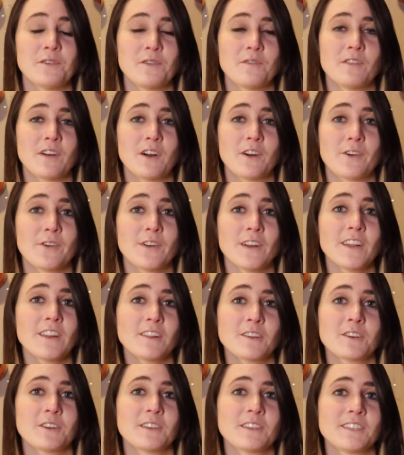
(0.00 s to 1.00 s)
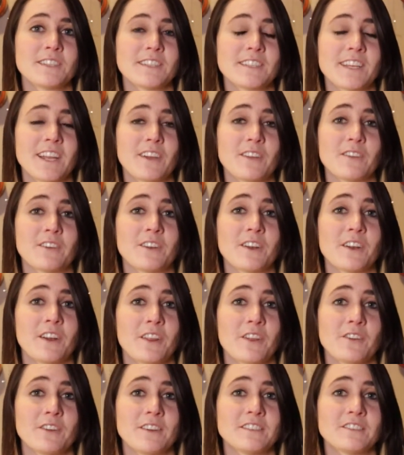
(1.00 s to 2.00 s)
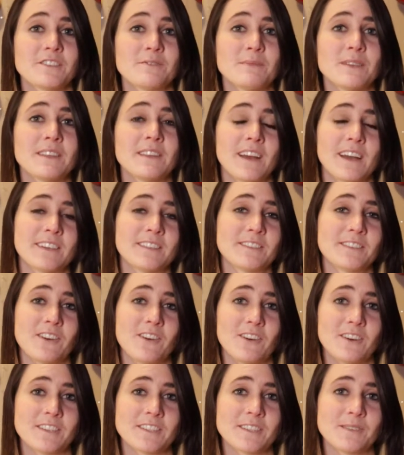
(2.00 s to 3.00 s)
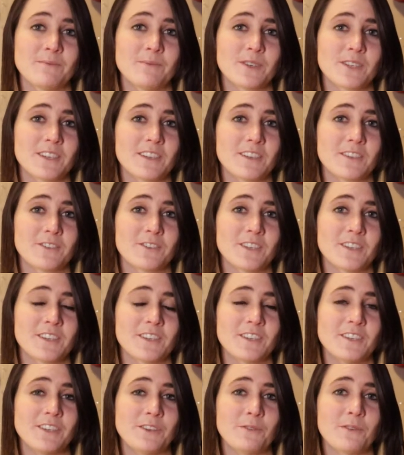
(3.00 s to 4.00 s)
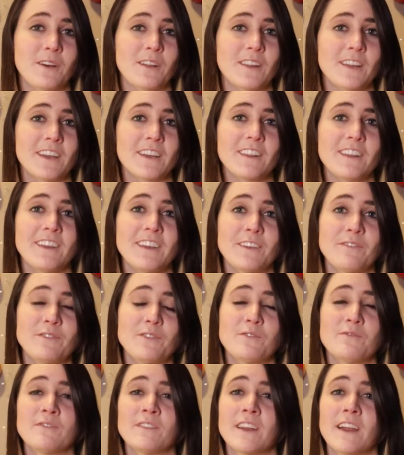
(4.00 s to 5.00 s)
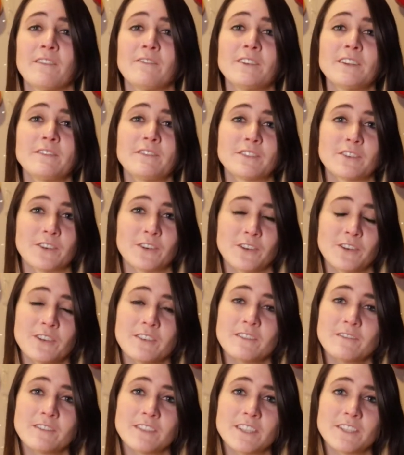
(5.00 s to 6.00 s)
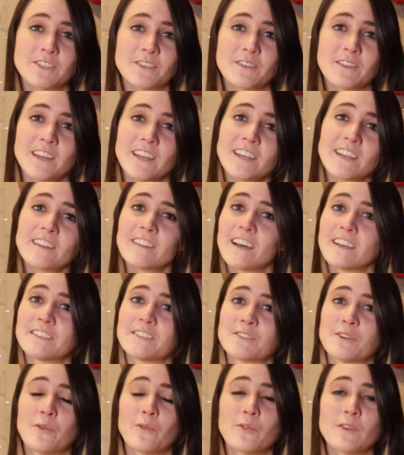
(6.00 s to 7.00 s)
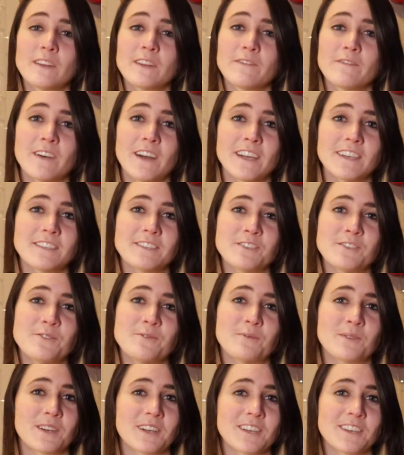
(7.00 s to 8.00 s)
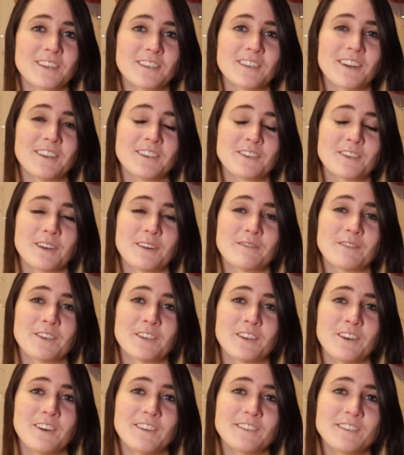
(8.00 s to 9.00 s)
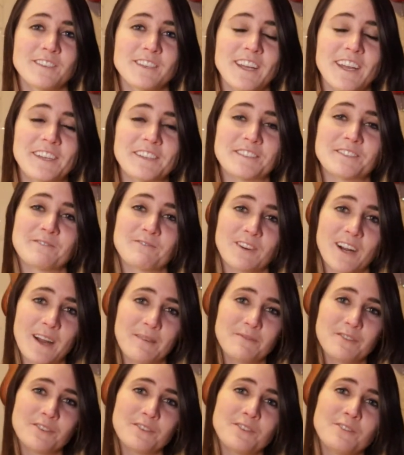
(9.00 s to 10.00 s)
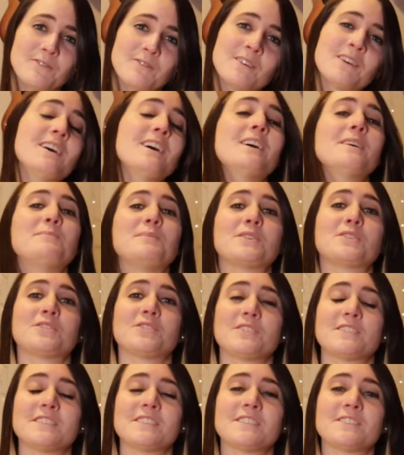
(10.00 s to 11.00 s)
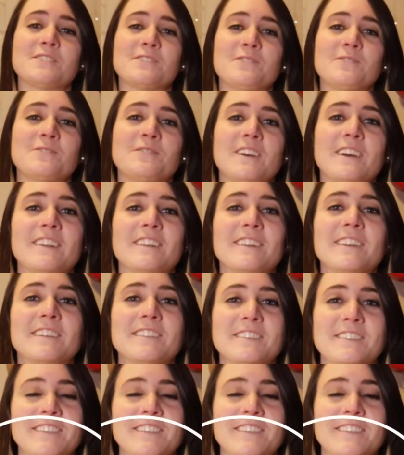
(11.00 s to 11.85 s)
you've already learned this scale on another instrument, that is awesome. We're going to learn it on the ukulele. If you've never even heard of such a thing, that's totally fine too. We're going to uncover it all today. So grab your uke, make sure it's in tune, and let's